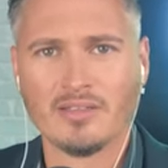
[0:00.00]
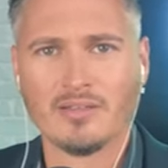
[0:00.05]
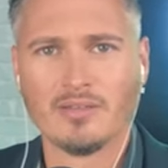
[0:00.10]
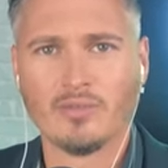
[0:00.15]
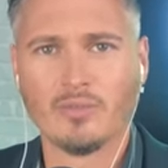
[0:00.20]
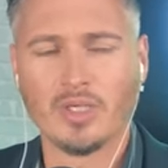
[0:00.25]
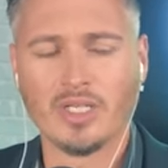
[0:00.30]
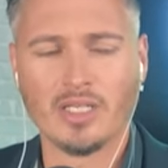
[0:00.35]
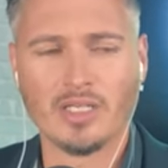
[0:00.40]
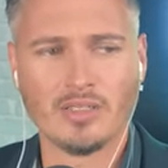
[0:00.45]

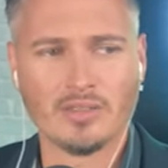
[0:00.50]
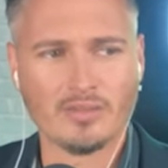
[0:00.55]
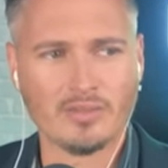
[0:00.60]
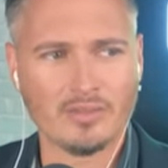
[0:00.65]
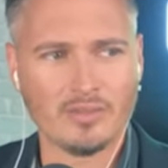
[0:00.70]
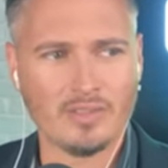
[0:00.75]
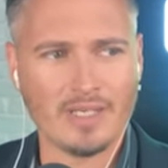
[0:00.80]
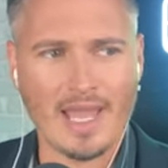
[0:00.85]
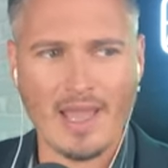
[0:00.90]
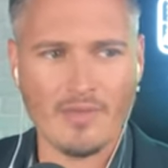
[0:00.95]
Well,
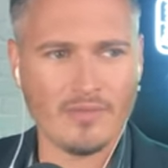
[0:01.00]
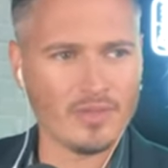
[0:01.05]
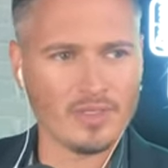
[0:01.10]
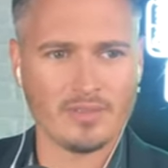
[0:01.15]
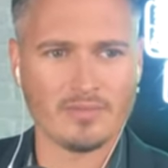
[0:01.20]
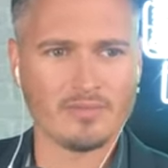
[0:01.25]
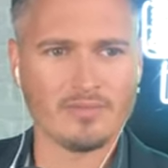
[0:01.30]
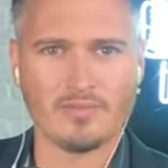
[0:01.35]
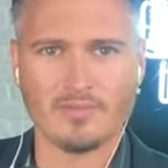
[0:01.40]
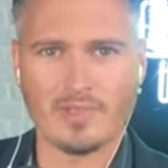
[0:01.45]
now the
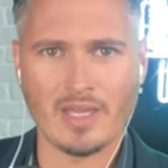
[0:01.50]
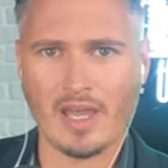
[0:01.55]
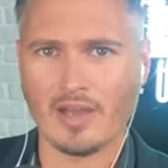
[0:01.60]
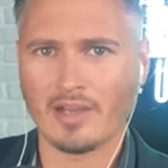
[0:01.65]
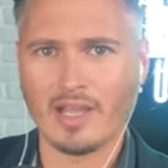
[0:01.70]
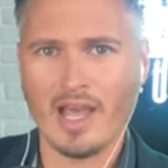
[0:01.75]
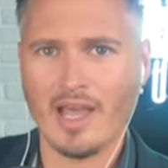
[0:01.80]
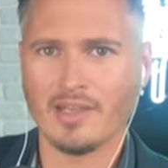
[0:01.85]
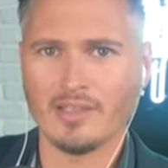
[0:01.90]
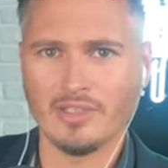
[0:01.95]

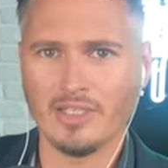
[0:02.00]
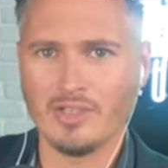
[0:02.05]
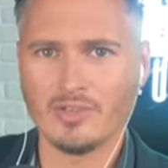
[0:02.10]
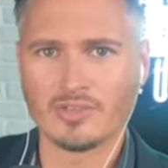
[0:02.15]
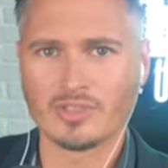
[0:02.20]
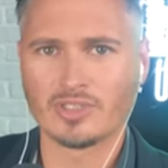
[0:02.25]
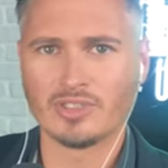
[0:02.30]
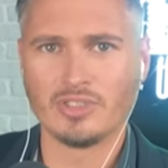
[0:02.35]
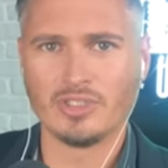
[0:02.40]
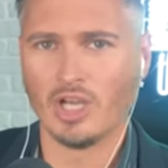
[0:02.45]
Al-Qaeda
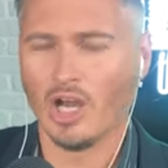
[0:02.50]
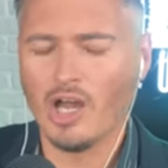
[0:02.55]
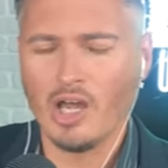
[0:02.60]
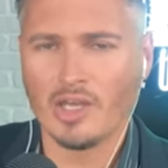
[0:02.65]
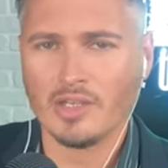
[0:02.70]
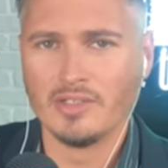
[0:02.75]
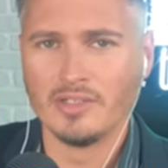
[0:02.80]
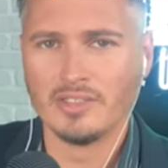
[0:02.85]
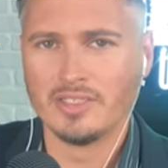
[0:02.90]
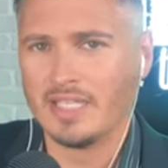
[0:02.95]
leader's
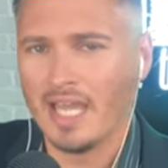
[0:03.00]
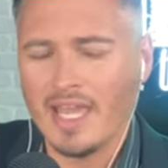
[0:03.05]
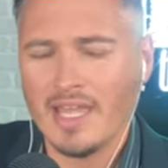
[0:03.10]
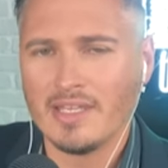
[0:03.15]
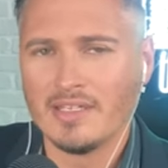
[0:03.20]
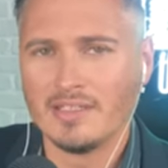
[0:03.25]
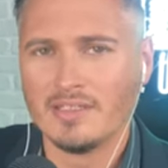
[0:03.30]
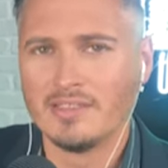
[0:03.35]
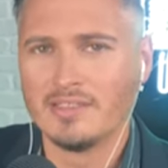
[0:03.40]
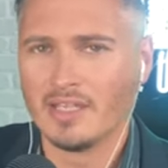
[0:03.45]
gone,
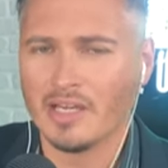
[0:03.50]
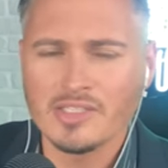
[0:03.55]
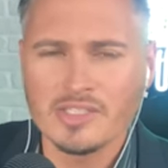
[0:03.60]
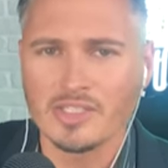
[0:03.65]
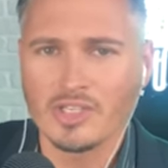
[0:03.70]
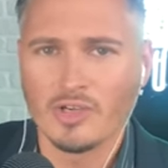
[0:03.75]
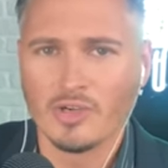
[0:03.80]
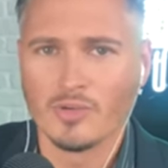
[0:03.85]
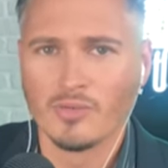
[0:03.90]
dead, donezo,